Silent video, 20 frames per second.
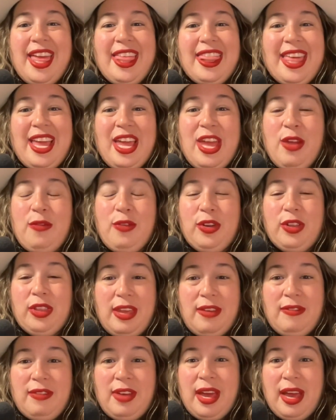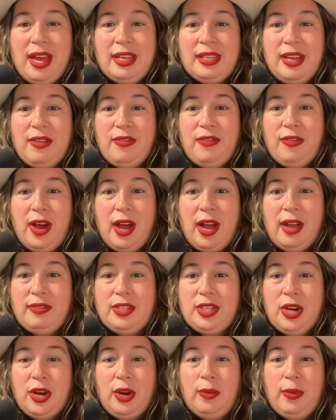Thank you for leaving us a
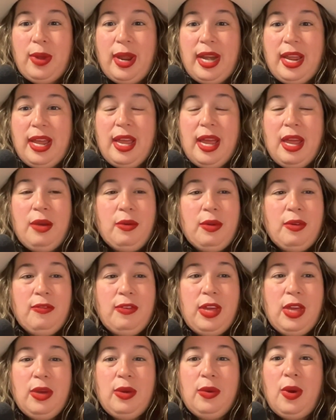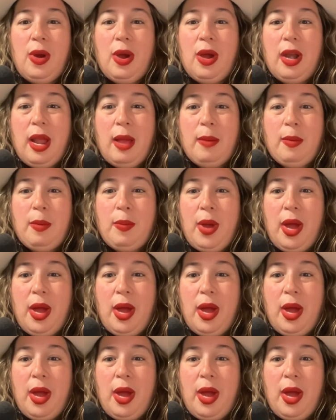5-star rating and review on Apple